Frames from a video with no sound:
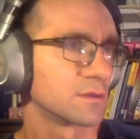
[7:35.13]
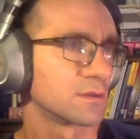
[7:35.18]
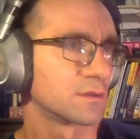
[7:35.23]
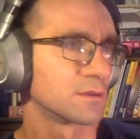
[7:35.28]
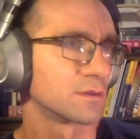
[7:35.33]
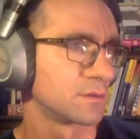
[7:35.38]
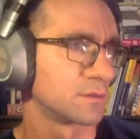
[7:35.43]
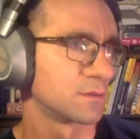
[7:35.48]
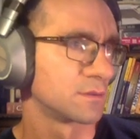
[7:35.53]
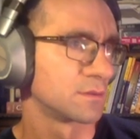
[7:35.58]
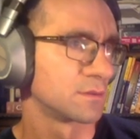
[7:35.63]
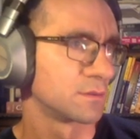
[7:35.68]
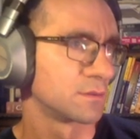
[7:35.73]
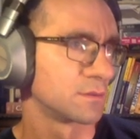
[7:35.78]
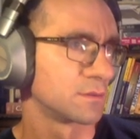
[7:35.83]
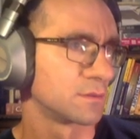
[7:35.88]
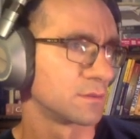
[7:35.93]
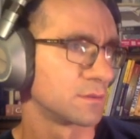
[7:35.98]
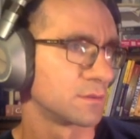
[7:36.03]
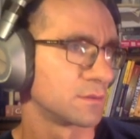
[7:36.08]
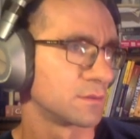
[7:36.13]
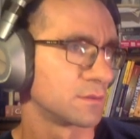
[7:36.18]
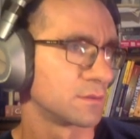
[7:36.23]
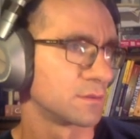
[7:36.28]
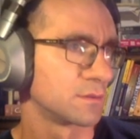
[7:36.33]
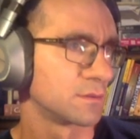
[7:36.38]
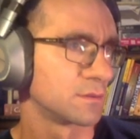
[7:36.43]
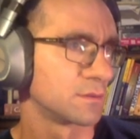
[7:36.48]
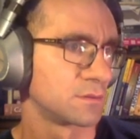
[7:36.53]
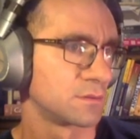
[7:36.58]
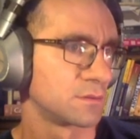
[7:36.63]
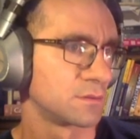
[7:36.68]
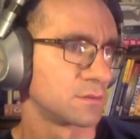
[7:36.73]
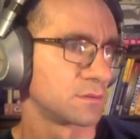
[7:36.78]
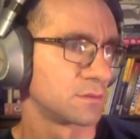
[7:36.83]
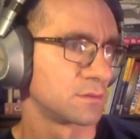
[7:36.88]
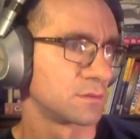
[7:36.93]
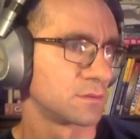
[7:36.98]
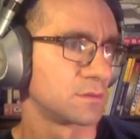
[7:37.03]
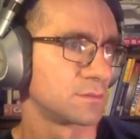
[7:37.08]

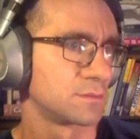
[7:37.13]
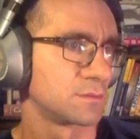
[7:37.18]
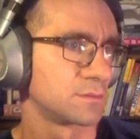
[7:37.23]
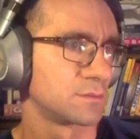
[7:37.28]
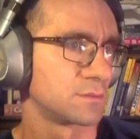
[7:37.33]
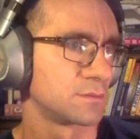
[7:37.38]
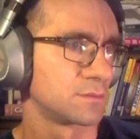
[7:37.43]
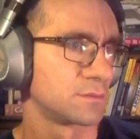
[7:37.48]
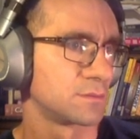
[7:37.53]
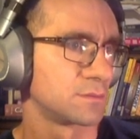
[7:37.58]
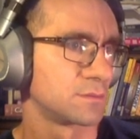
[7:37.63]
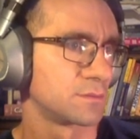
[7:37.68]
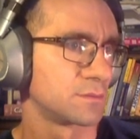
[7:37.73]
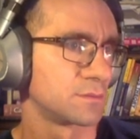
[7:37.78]
Nothing is said.